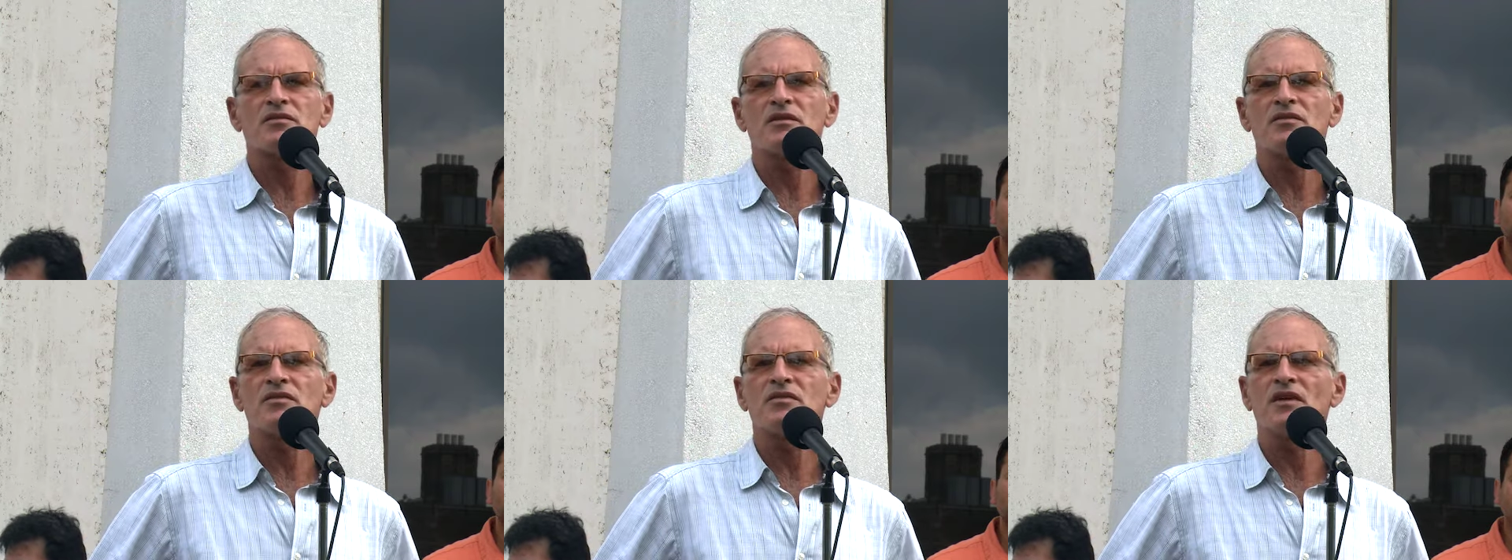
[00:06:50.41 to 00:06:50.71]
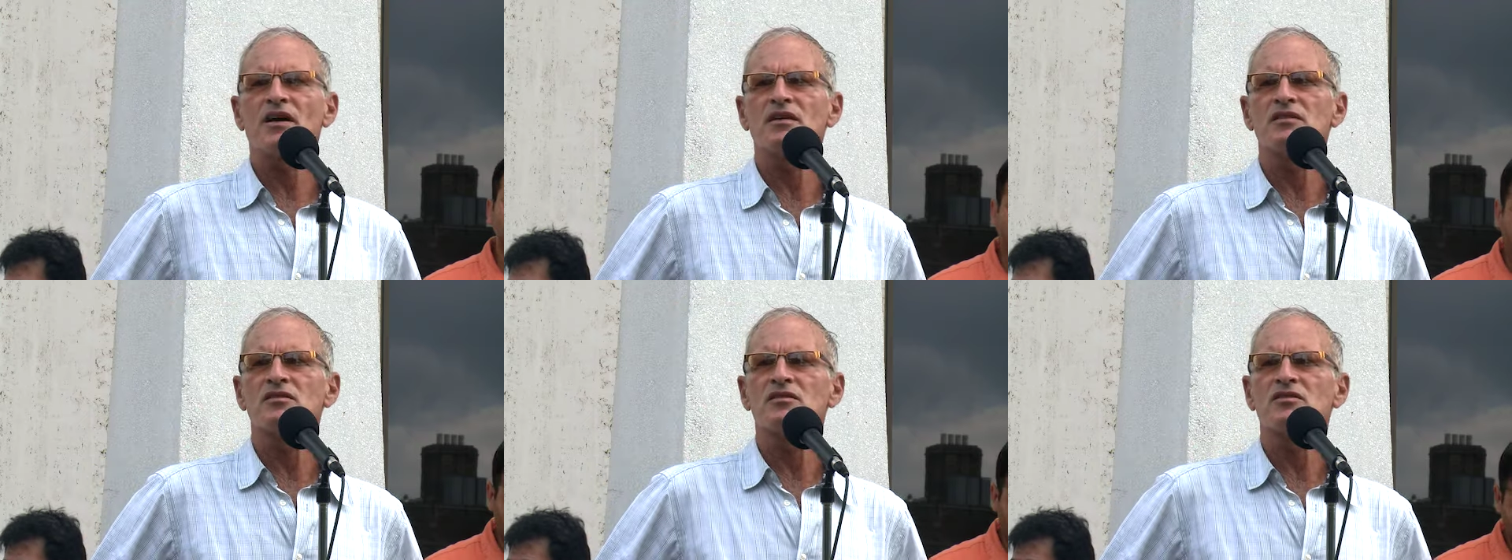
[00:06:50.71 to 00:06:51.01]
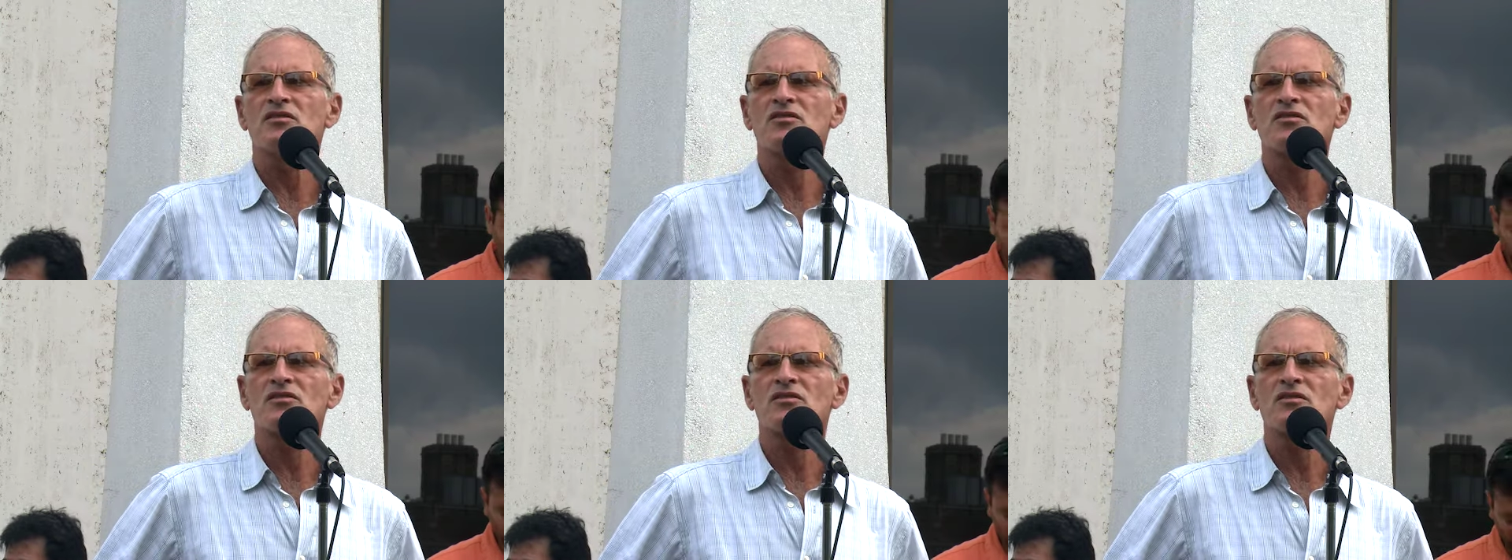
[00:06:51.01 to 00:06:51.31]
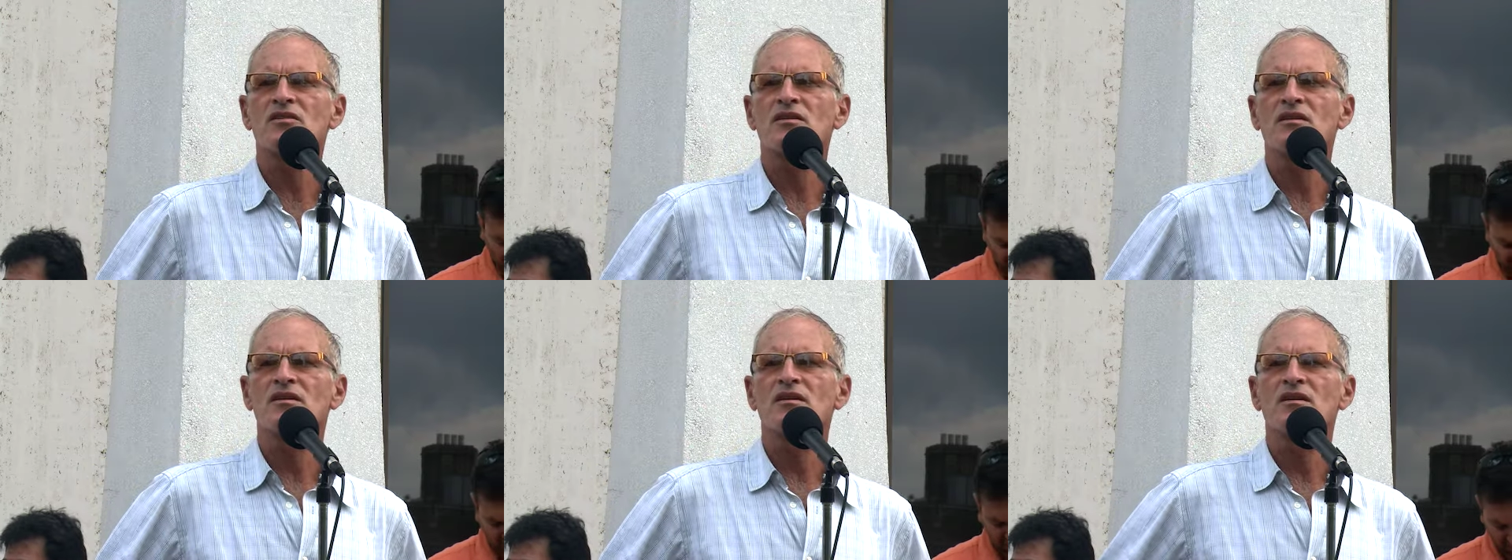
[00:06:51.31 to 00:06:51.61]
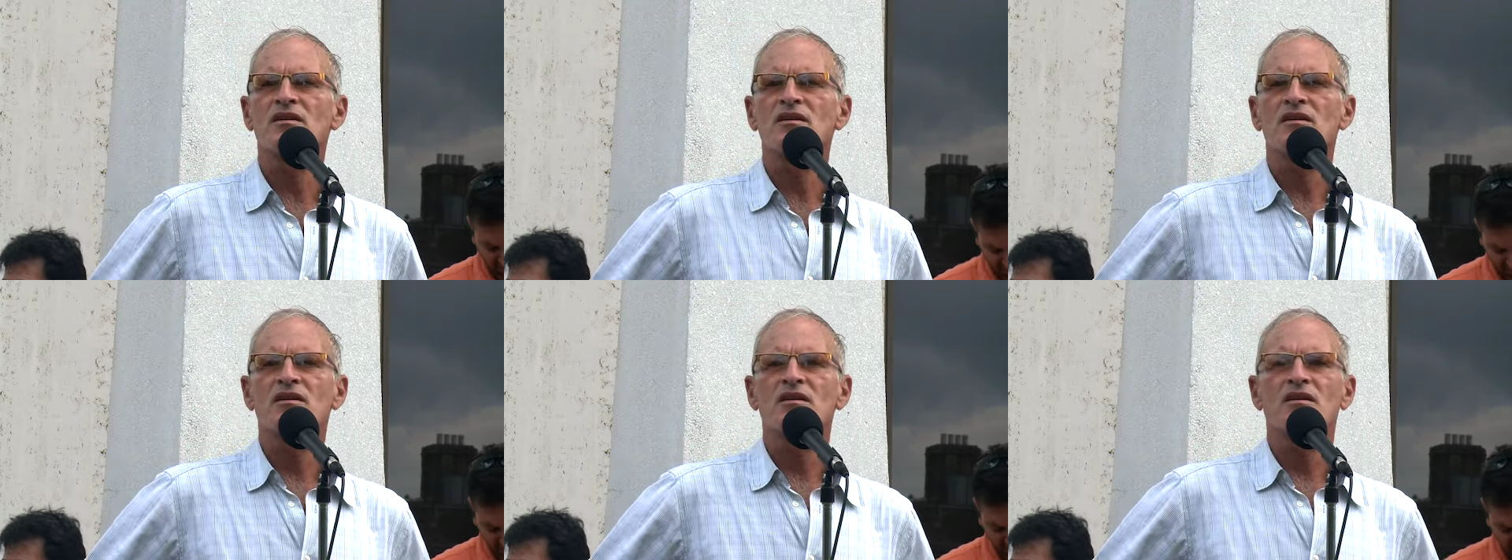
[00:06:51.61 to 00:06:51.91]
Defense.
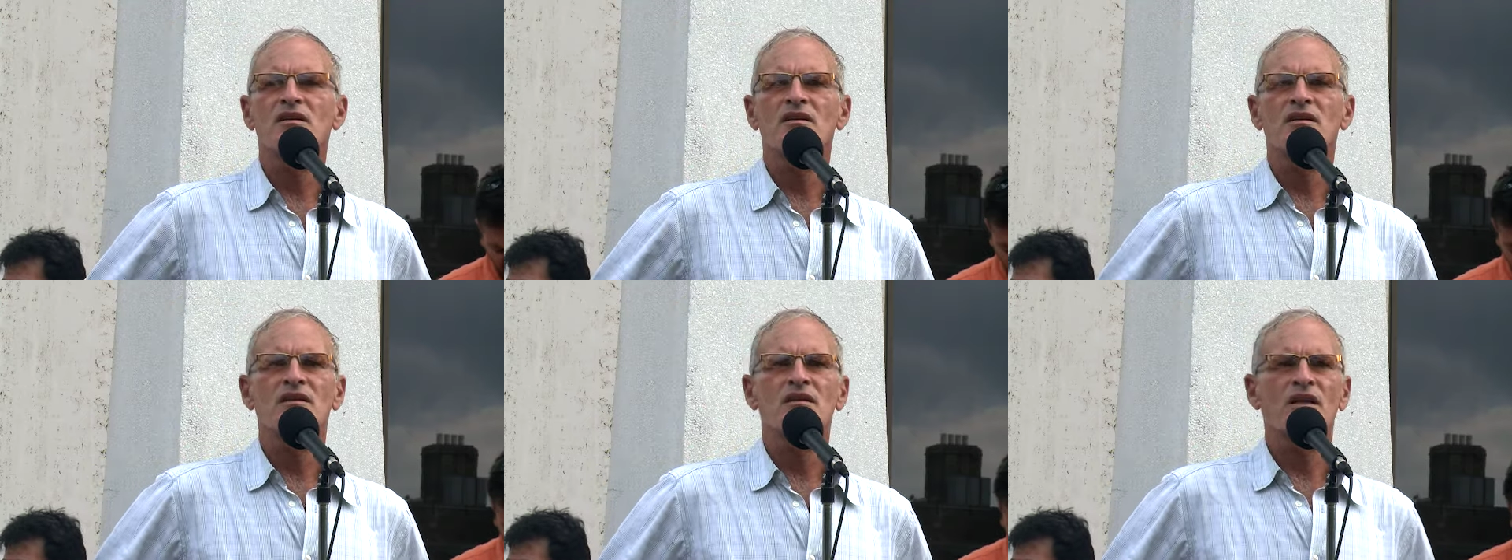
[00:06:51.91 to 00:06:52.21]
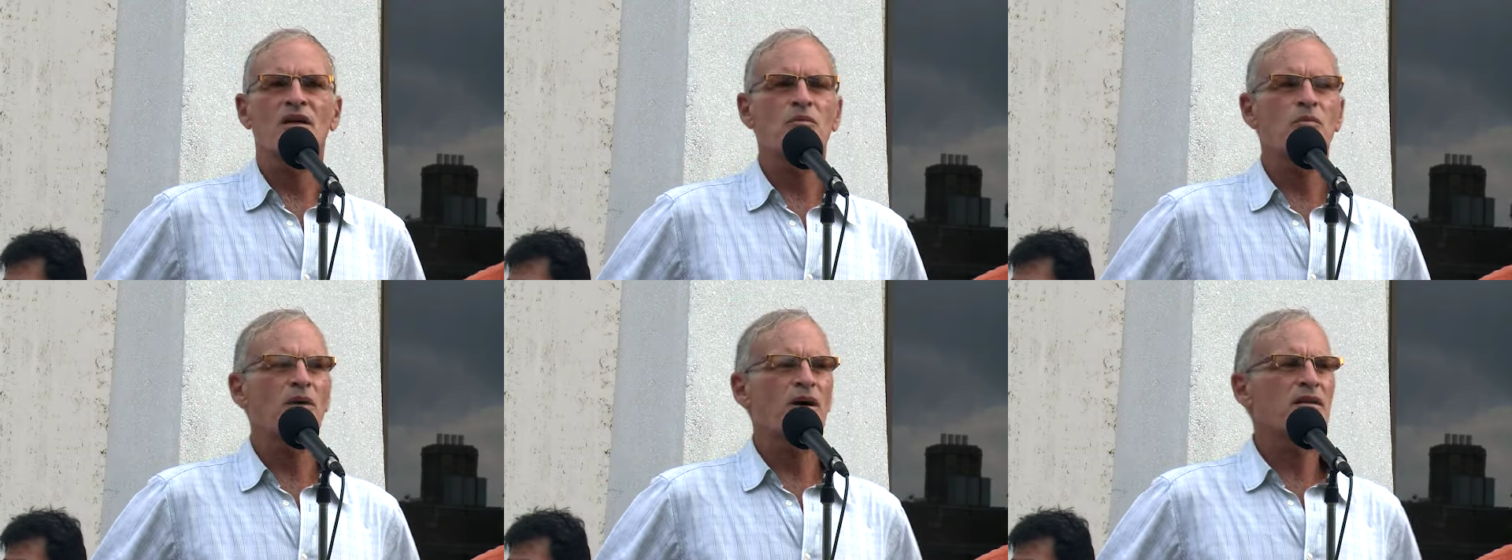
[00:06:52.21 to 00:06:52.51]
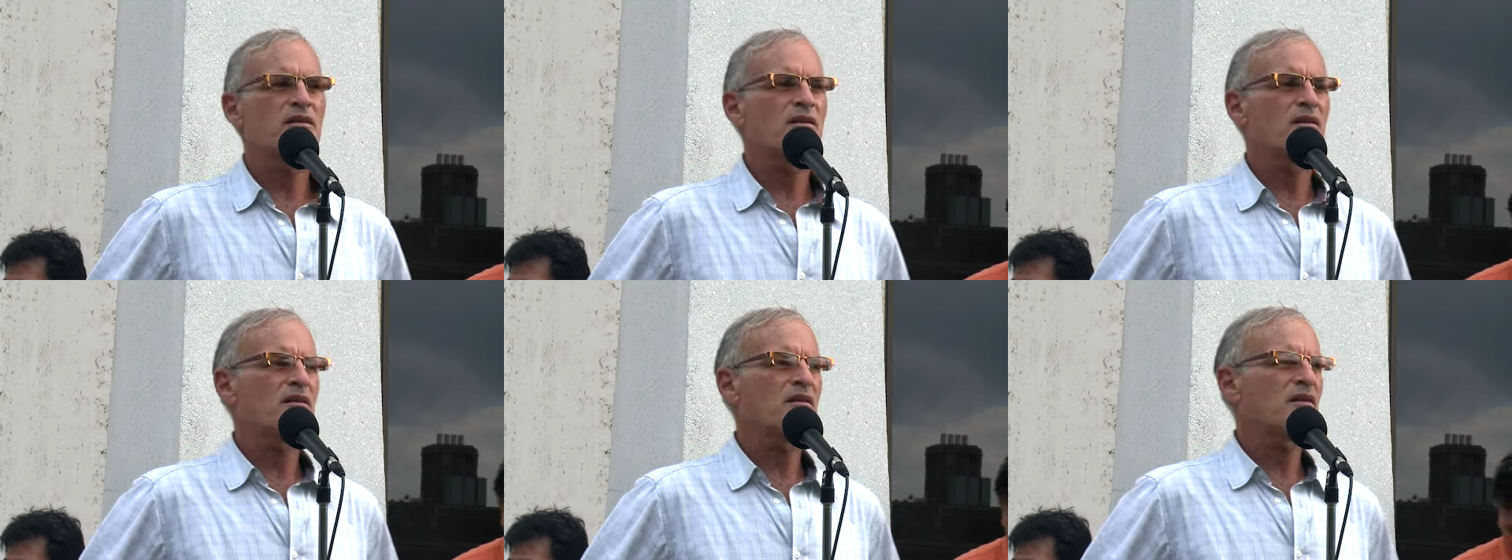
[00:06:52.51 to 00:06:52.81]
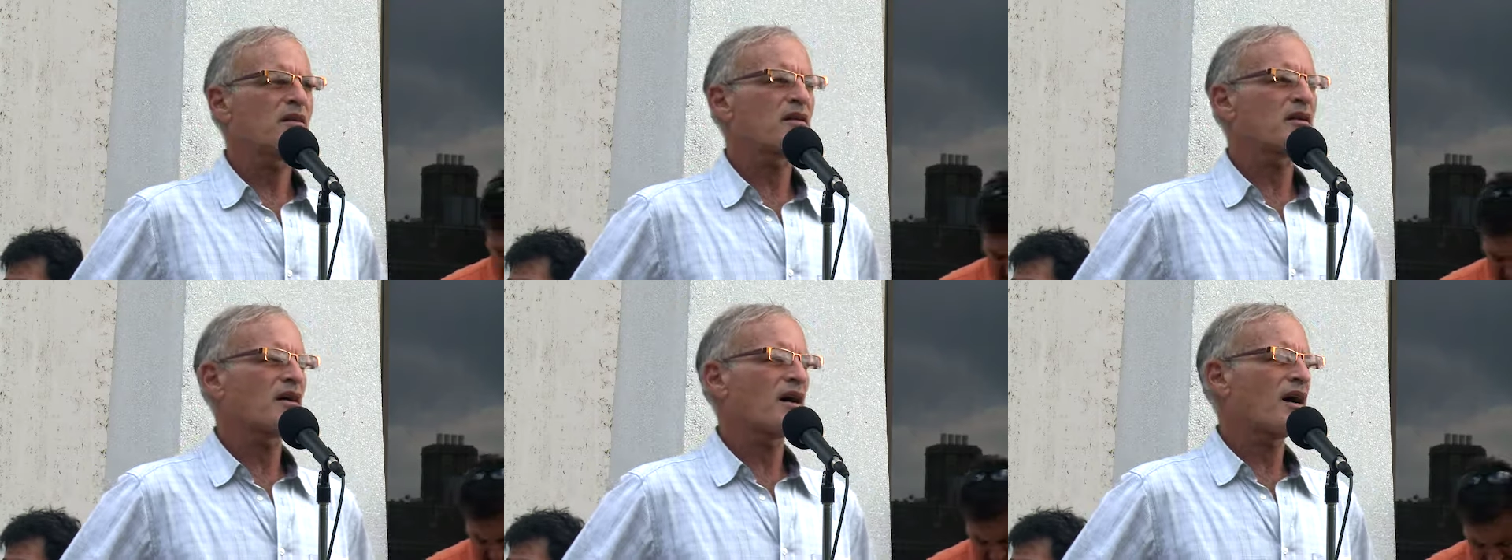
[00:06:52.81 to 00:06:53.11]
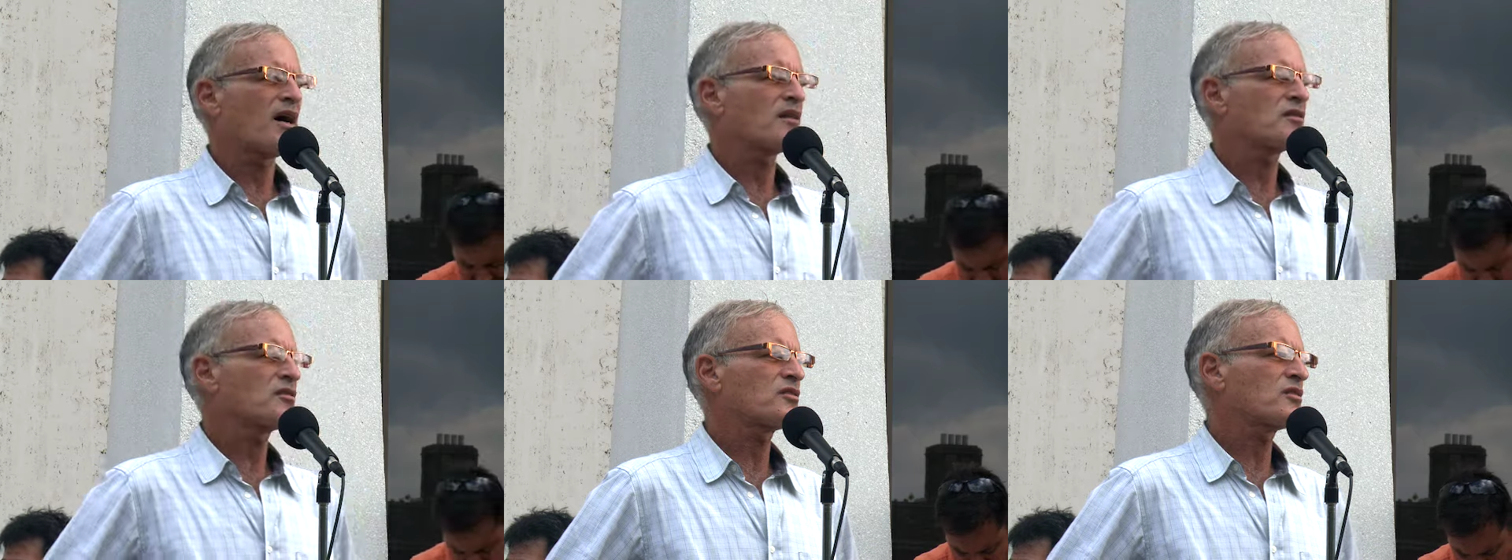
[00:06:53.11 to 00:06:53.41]
They went into
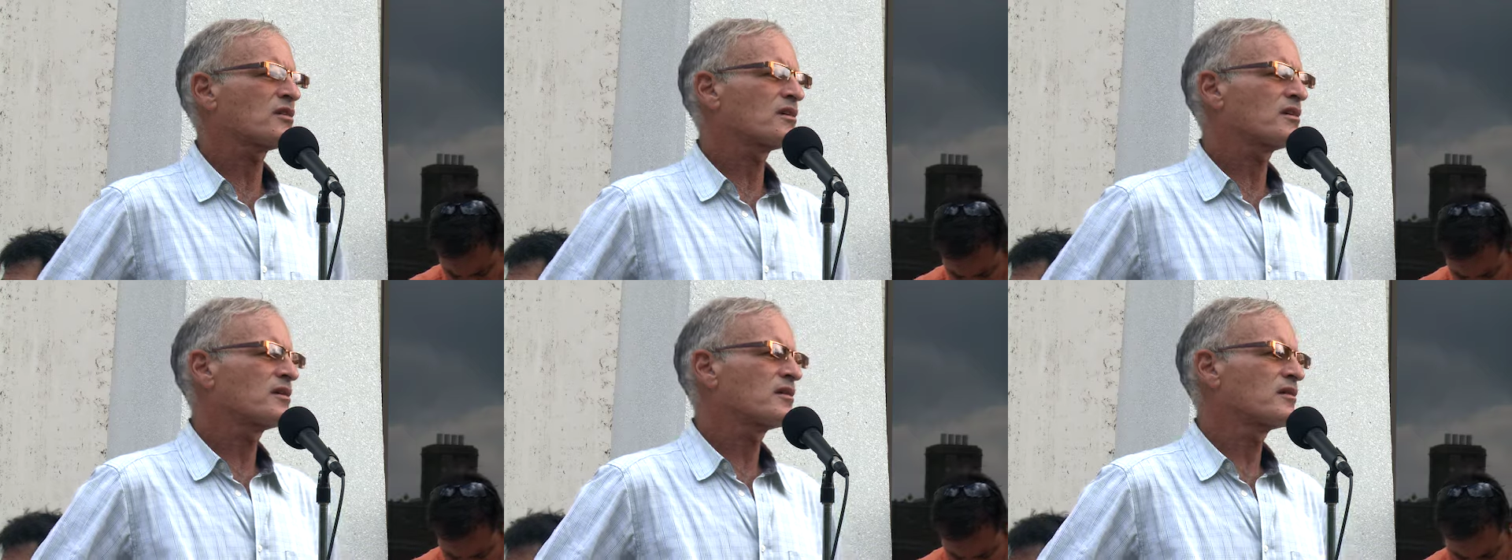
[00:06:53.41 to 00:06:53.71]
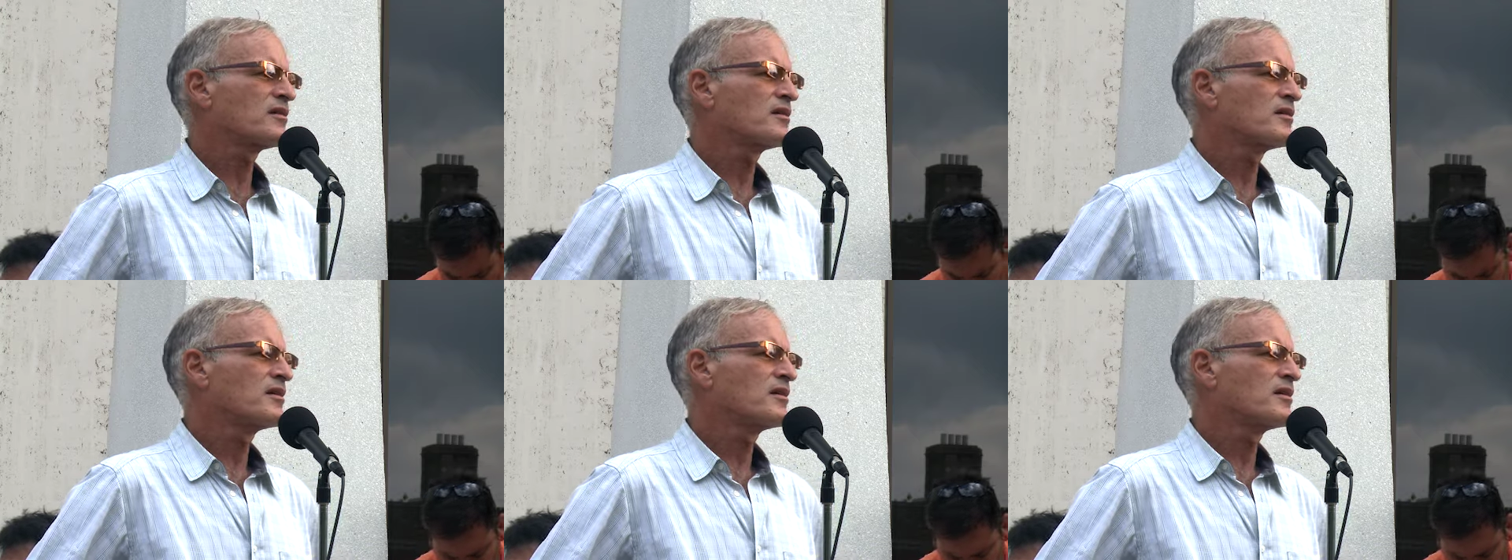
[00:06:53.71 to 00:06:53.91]
Gaza.